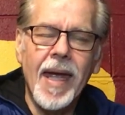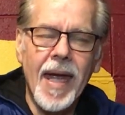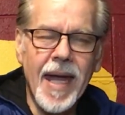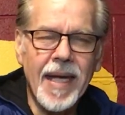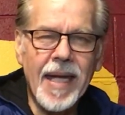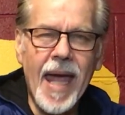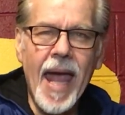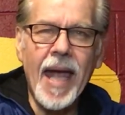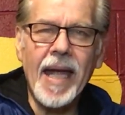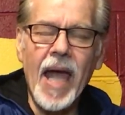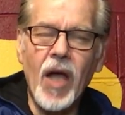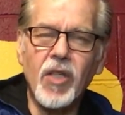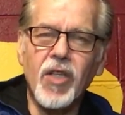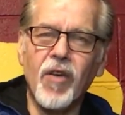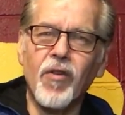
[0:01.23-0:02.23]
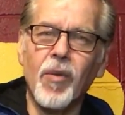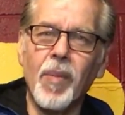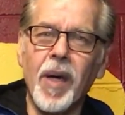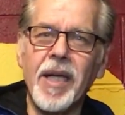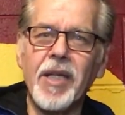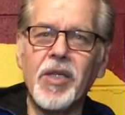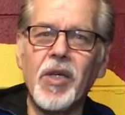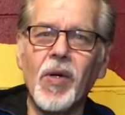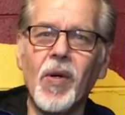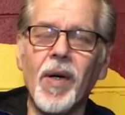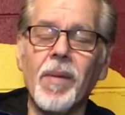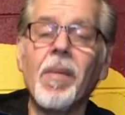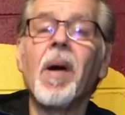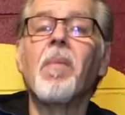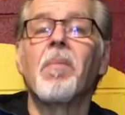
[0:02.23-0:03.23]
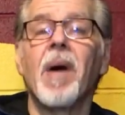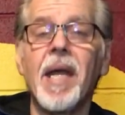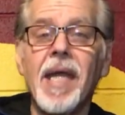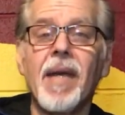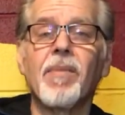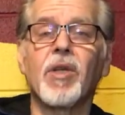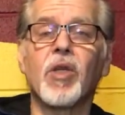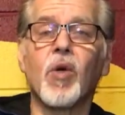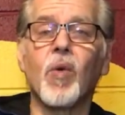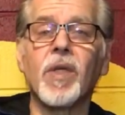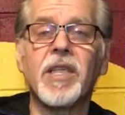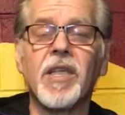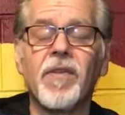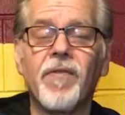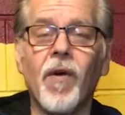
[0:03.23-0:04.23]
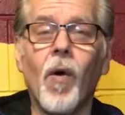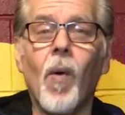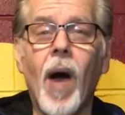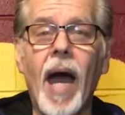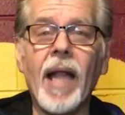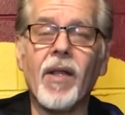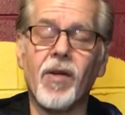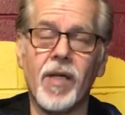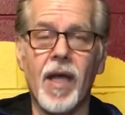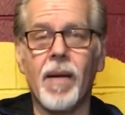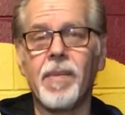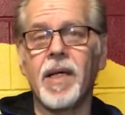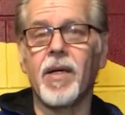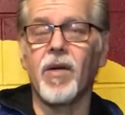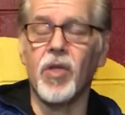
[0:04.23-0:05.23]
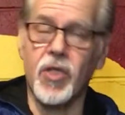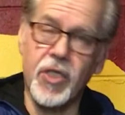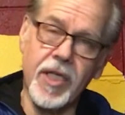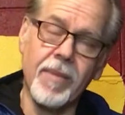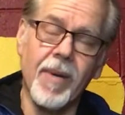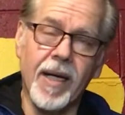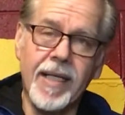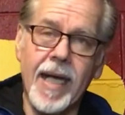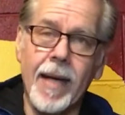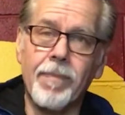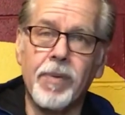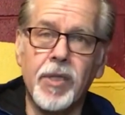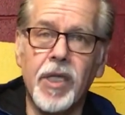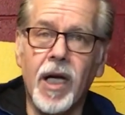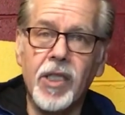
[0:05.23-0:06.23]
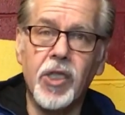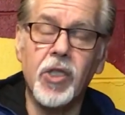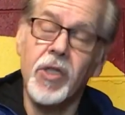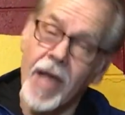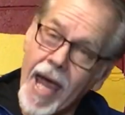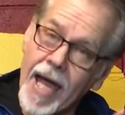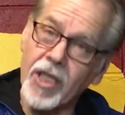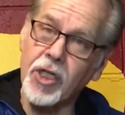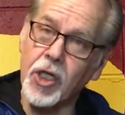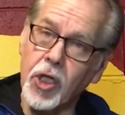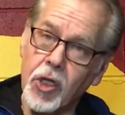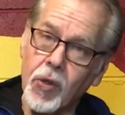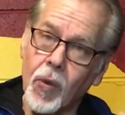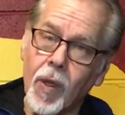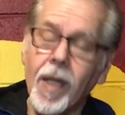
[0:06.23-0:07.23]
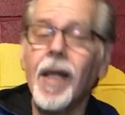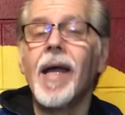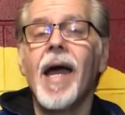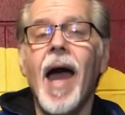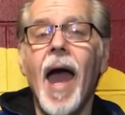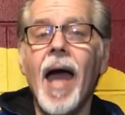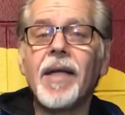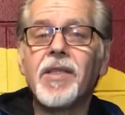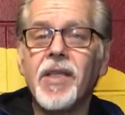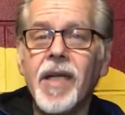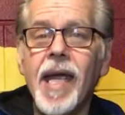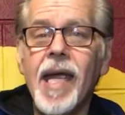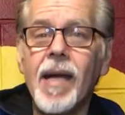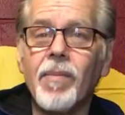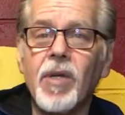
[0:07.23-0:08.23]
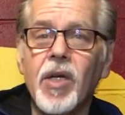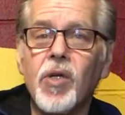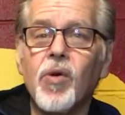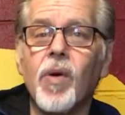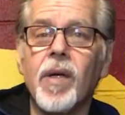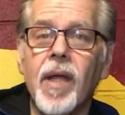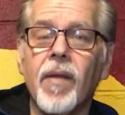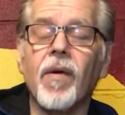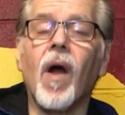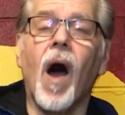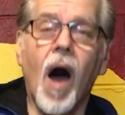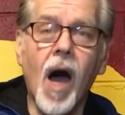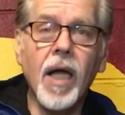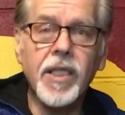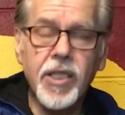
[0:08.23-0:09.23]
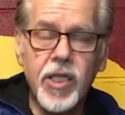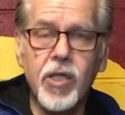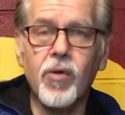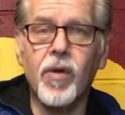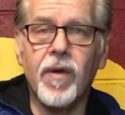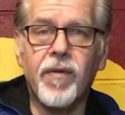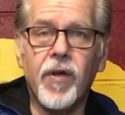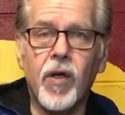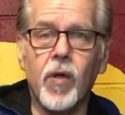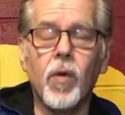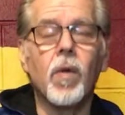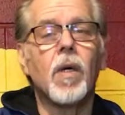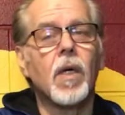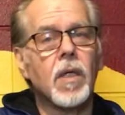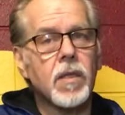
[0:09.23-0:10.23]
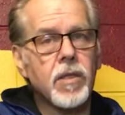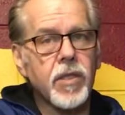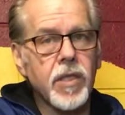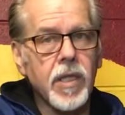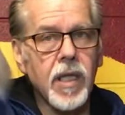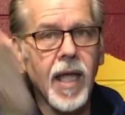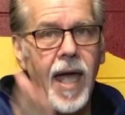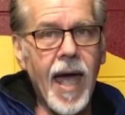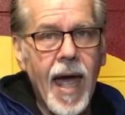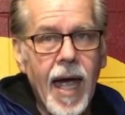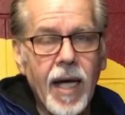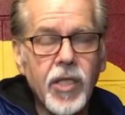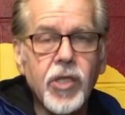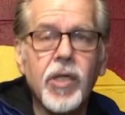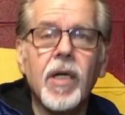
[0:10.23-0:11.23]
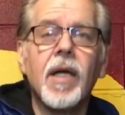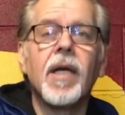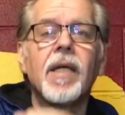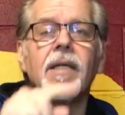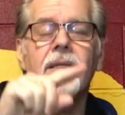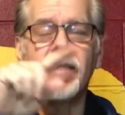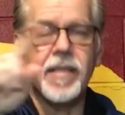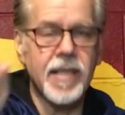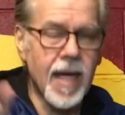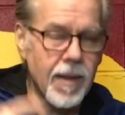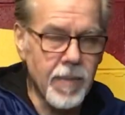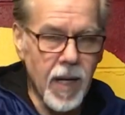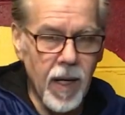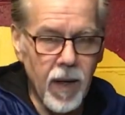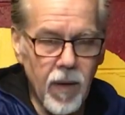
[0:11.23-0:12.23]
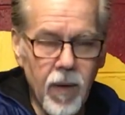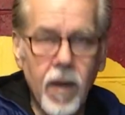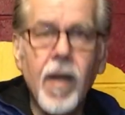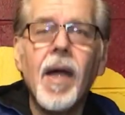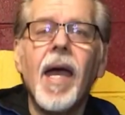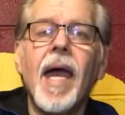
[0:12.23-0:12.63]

Hey gang, how's everybody doing? My name is Quincy Fulweiler and I'm here at See My Cape Productions as usual. And today I'm going to do another on-cue review slash demo.